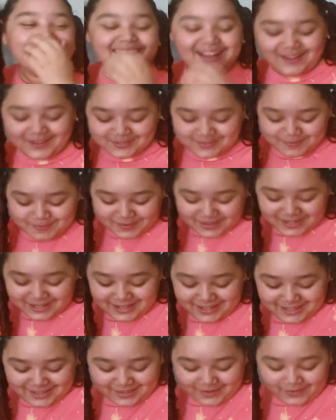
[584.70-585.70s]
I was putting
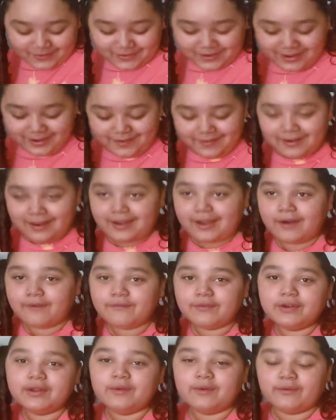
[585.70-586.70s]
it, like, on here, and I
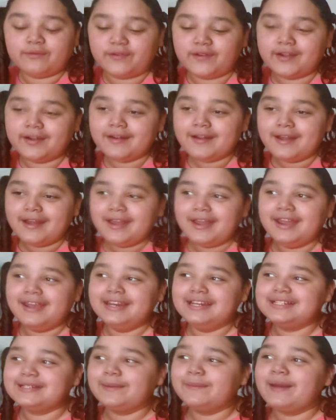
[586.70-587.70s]
covered it with here. And you
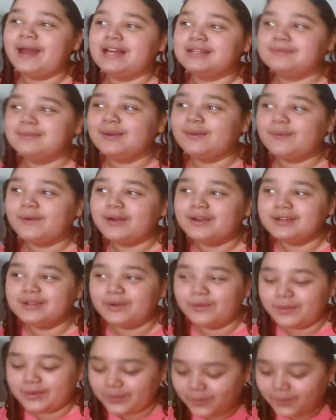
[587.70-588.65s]
somebody asked me a word, no one